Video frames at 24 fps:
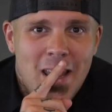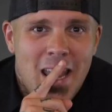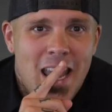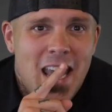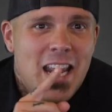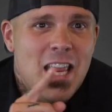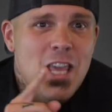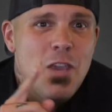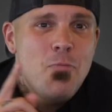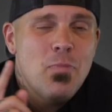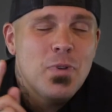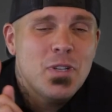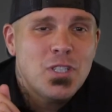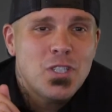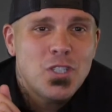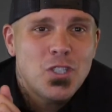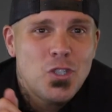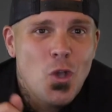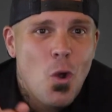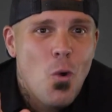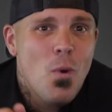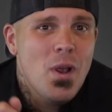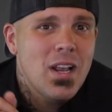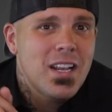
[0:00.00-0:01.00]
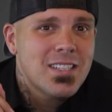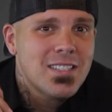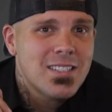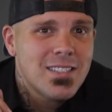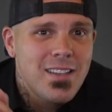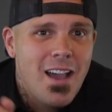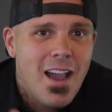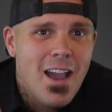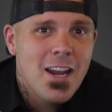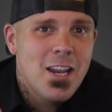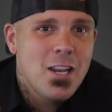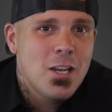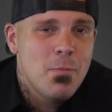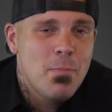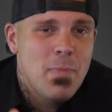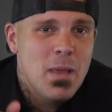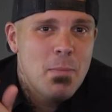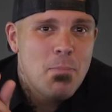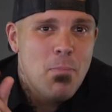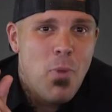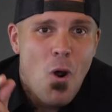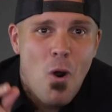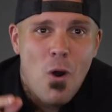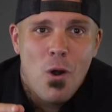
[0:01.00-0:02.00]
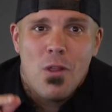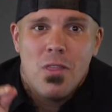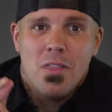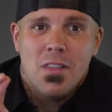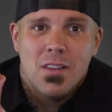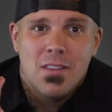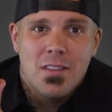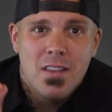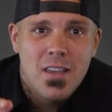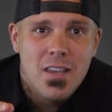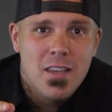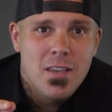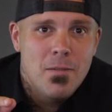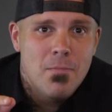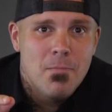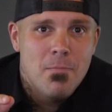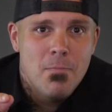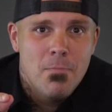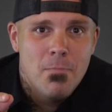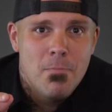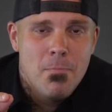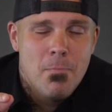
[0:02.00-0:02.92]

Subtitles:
And he was so excited to be part of the team.